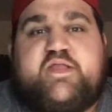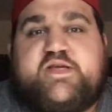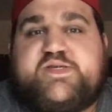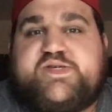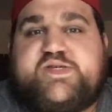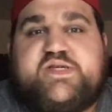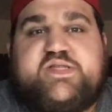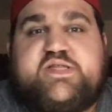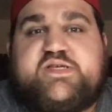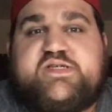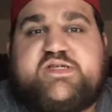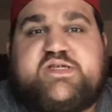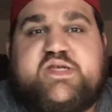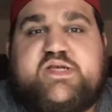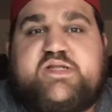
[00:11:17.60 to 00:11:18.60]

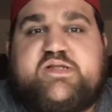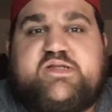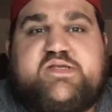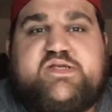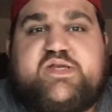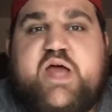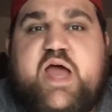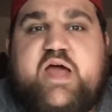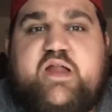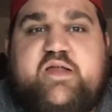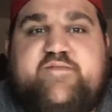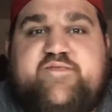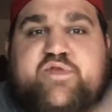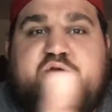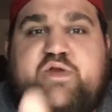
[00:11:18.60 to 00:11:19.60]
This is a
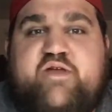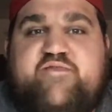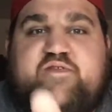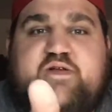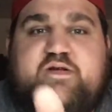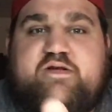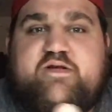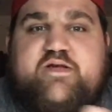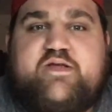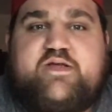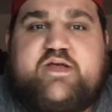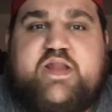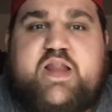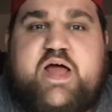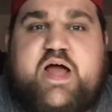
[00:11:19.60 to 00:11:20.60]
style of two different.
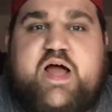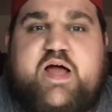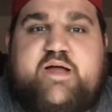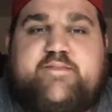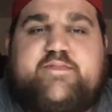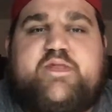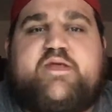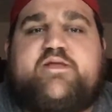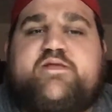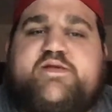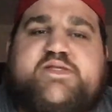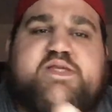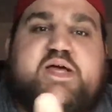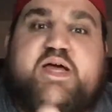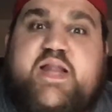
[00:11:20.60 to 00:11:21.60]

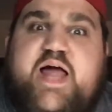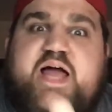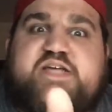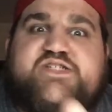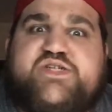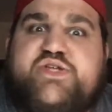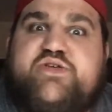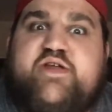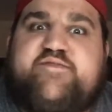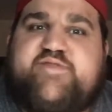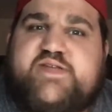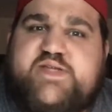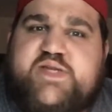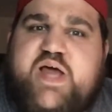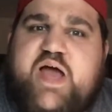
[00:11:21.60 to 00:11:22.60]
This is a clash of two
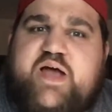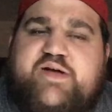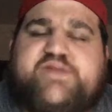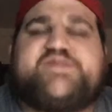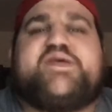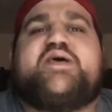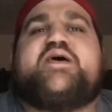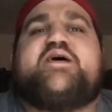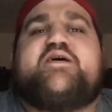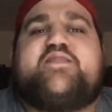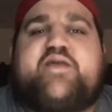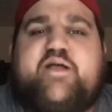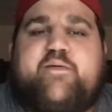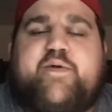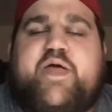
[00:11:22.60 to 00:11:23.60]
different styles.
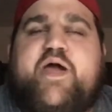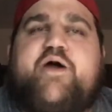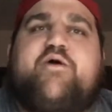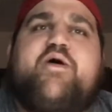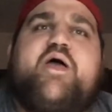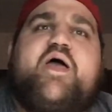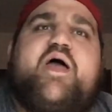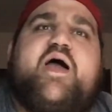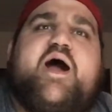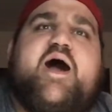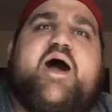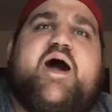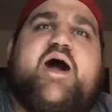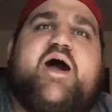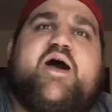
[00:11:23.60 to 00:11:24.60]
There we go.
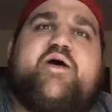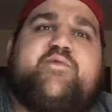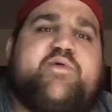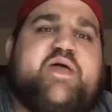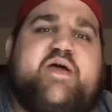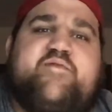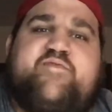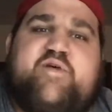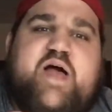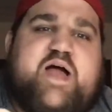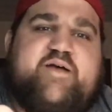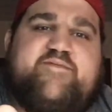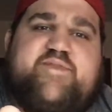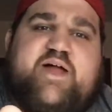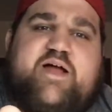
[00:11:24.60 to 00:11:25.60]
We have a
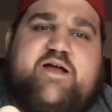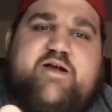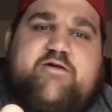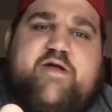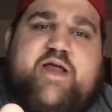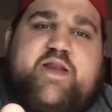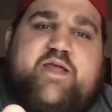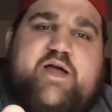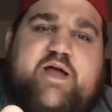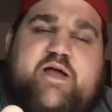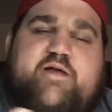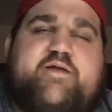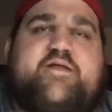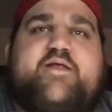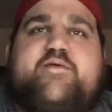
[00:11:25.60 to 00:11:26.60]
high flyer and Randy
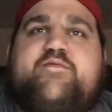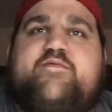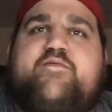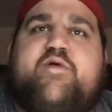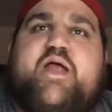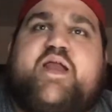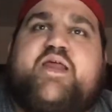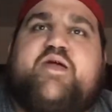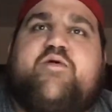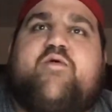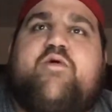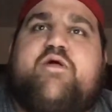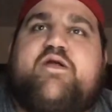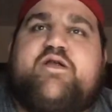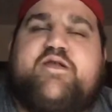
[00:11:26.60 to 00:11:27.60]

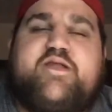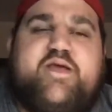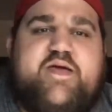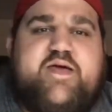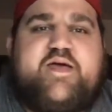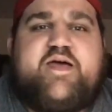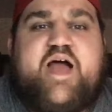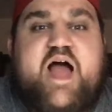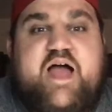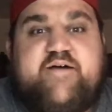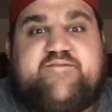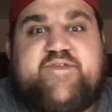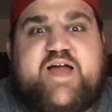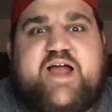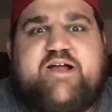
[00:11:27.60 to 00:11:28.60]
Orton,
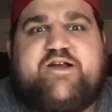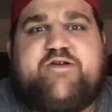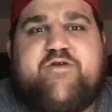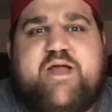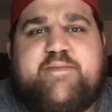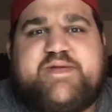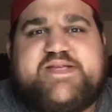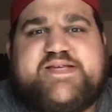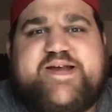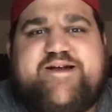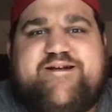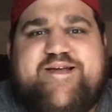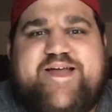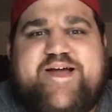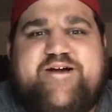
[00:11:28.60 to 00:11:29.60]
high flyer and Rey
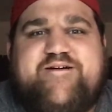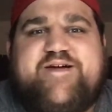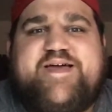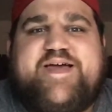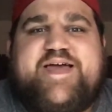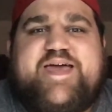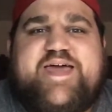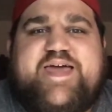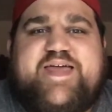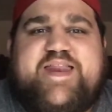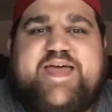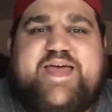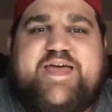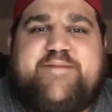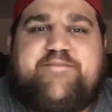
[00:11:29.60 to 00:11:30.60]
Mysterio,
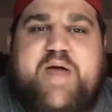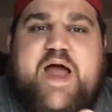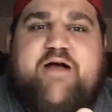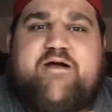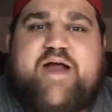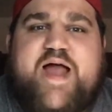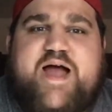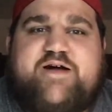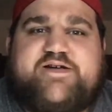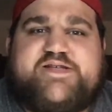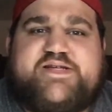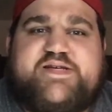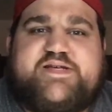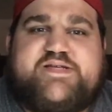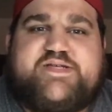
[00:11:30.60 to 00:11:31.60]
and a
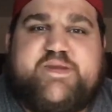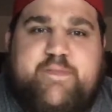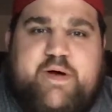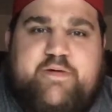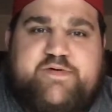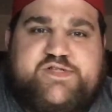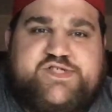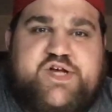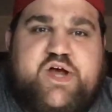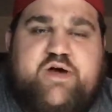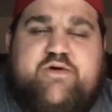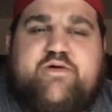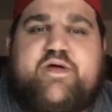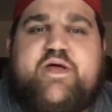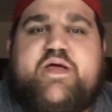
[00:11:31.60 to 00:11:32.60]
powerhouse in Samoa
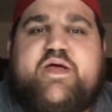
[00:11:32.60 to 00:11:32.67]
Joe.